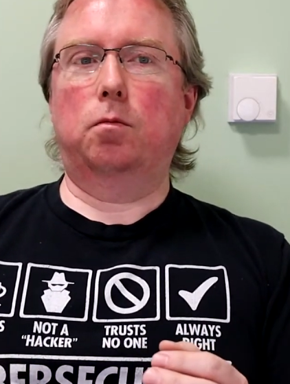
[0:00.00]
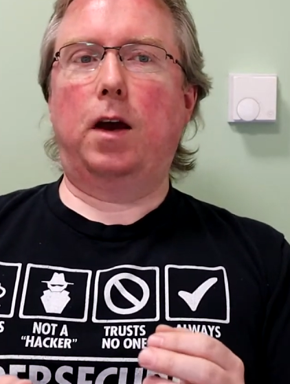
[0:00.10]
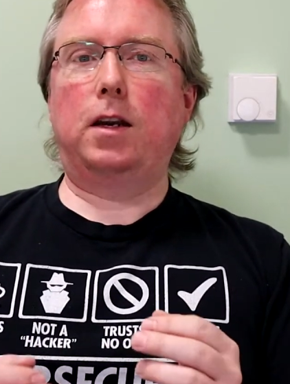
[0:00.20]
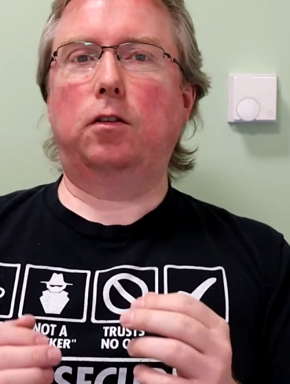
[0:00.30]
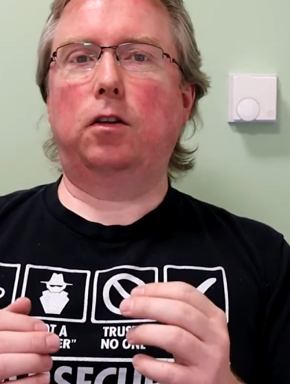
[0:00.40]

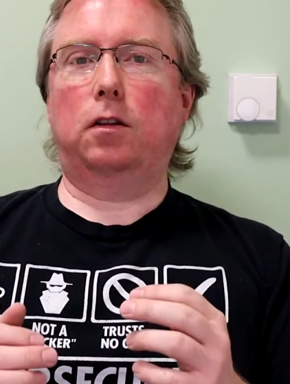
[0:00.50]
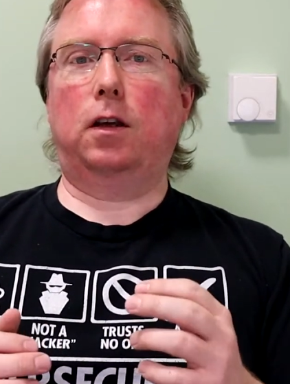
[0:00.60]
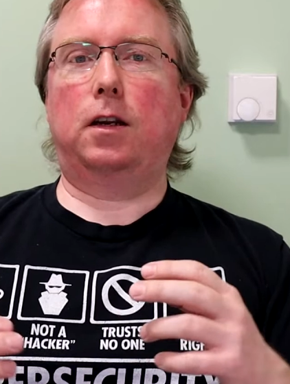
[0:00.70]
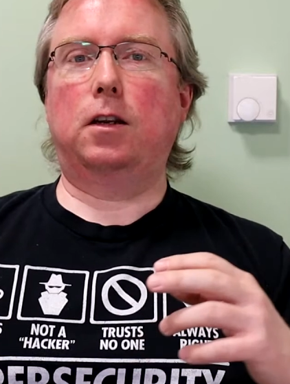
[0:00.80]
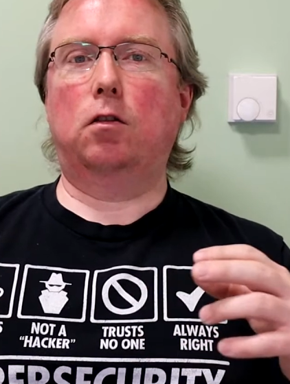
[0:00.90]
anything
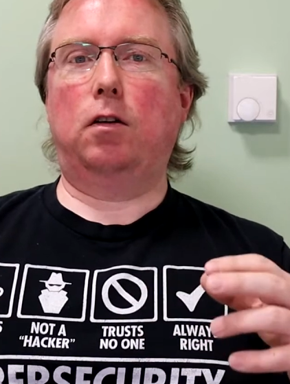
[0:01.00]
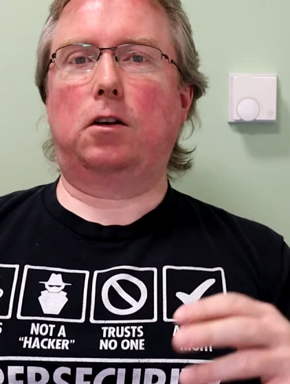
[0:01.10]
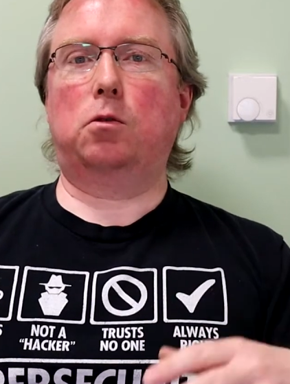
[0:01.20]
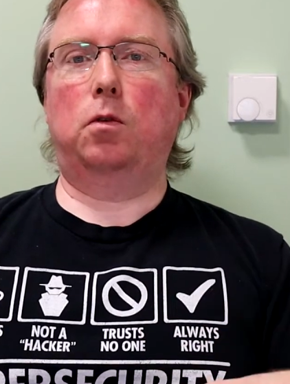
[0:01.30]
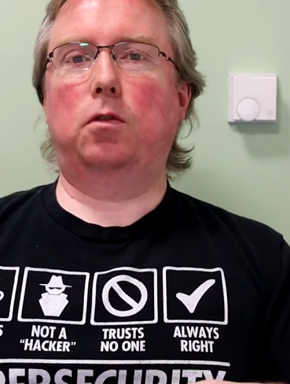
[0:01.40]
that
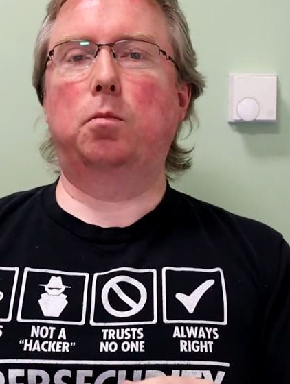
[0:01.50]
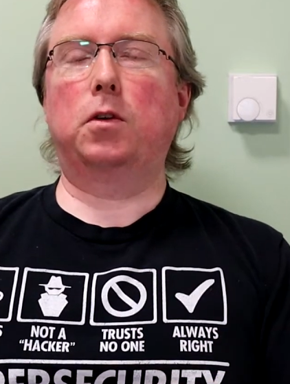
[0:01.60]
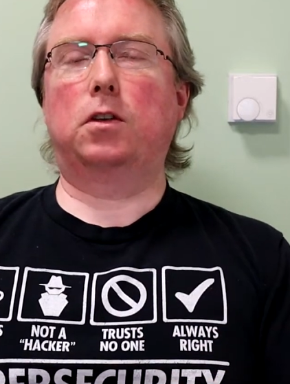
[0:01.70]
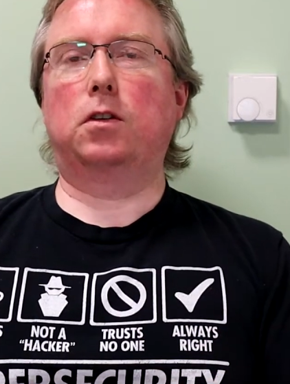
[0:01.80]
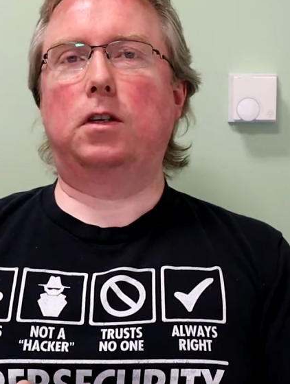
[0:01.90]
interacts with
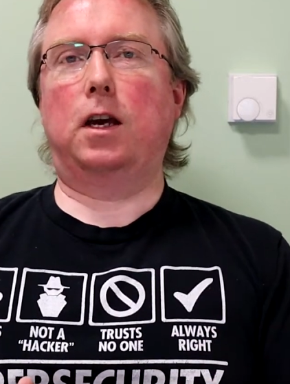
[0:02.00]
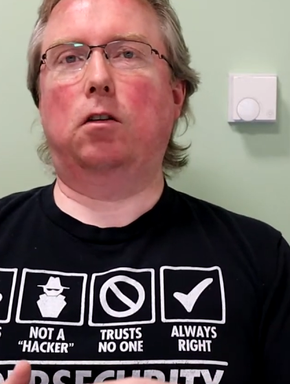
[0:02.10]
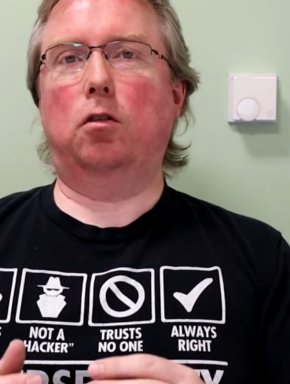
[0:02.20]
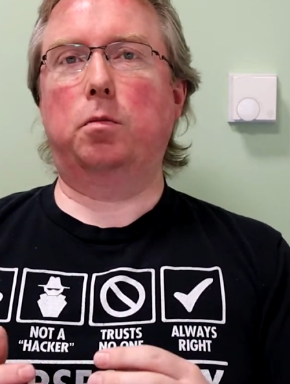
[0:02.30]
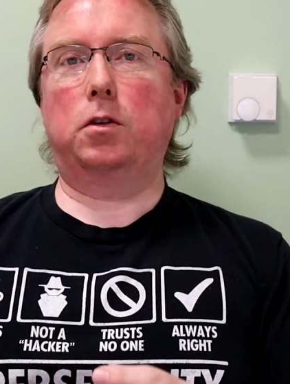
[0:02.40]
business data
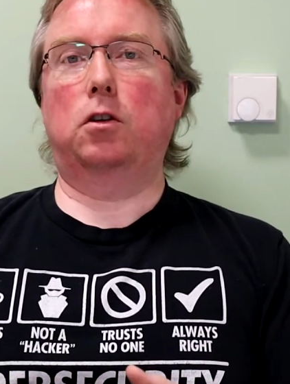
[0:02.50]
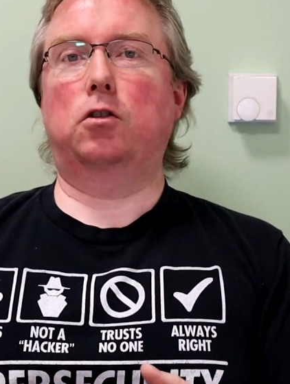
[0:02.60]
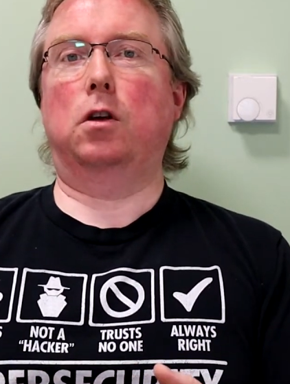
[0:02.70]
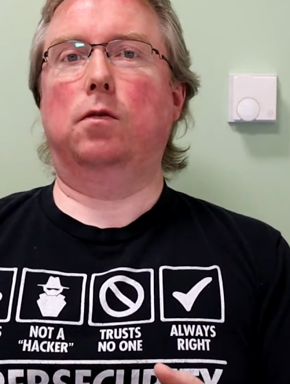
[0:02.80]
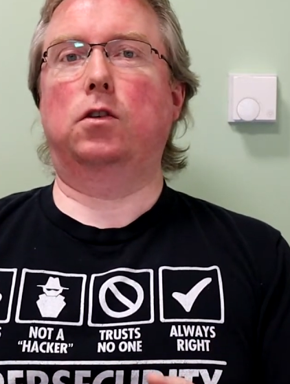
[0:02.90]
or business
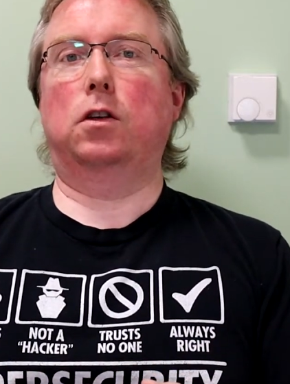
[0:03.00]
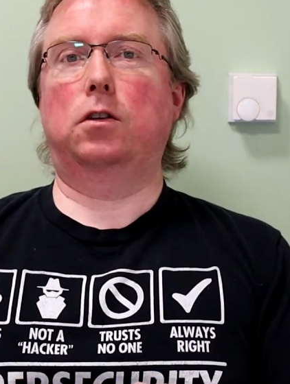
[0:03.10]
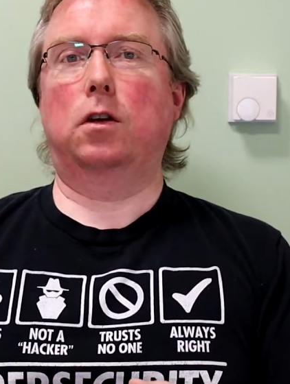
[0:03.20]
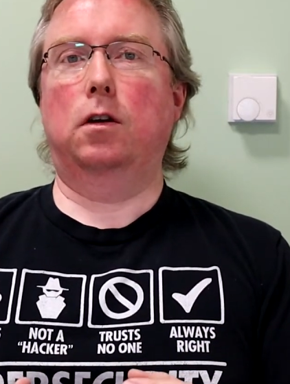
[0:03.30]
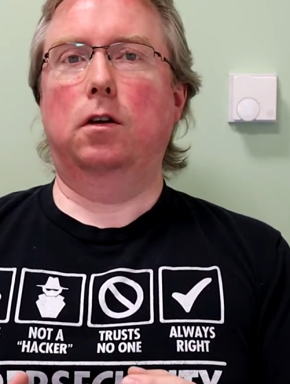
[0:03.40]
services.